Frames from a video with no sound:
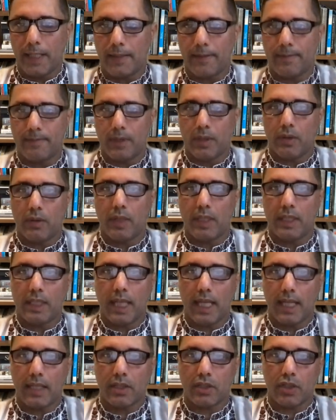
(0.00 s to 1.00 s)
You know,
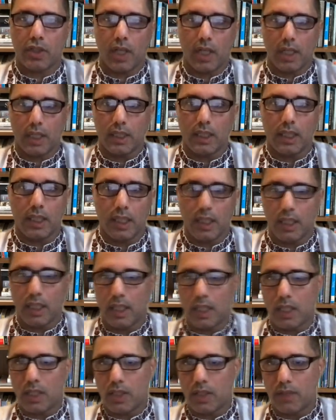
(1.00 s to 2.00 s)
attacks targeting
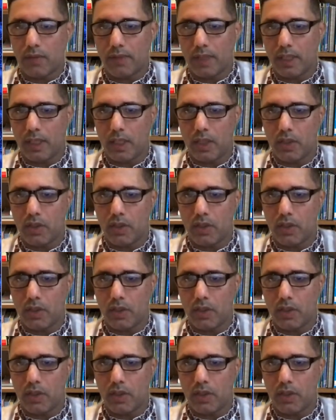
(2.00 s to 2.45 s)
uh, civilians'